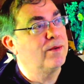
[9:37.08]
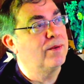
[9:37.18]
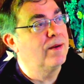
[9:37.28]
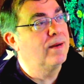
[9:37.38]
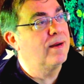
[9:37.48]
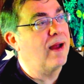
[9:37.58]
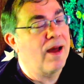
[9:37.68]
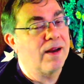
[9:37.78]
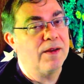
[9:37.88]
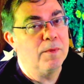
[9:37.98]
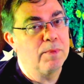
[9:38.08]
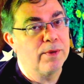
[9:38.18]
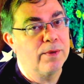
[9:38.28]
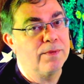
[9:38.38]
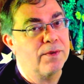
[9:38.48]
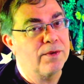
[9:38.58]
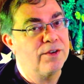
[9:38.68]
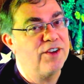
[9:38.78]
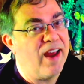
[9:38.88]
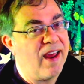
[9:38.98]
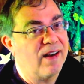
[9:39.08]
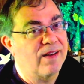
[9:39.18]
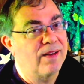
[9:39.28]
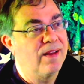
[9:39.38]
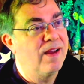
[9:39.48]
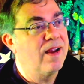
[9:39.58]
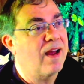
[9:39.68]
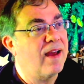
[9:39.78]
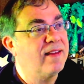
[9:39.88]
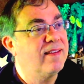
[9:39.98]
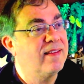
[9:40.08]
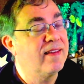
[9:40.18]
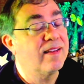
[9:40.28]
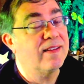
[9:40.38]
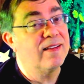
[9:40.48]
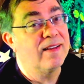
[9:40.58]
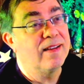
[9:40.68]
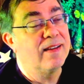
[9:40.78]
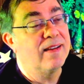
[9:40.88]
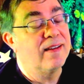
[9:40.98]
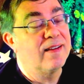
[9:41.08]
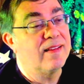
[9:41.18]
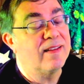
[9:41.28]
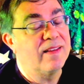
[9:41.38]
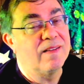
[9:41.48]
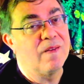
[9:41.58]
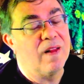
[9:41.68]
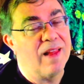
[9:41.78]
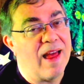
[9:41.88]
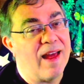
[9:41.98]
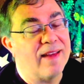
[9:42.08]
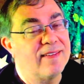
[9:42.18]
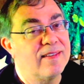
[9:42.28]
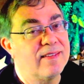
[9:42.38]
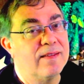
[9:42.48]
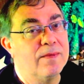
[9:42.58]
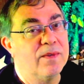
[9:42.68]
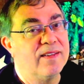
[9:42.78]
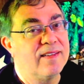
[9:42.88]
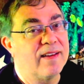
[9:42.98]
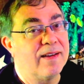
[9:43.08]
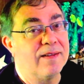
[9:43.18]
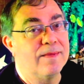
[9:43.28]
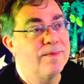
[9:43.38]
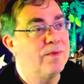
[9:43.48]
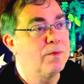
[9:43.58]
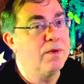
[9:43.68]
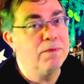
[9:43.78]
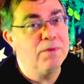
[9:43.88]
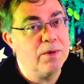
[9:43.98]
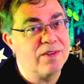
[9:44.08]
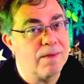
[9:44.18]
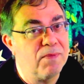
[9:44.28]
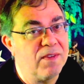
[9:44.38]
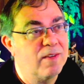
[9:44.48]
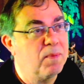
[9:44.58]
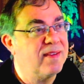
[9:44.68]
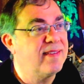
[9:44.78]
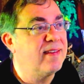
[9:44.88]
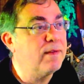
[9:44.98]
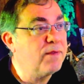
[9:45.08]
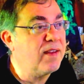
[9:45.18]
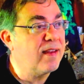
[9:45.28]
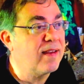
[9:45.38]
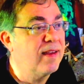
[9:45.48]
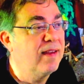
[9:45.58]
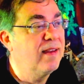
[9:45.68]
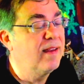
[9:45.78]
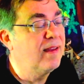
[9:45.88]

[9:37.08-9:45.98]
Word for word: to how to improve your channel. I did the the little class, which is like review something specific.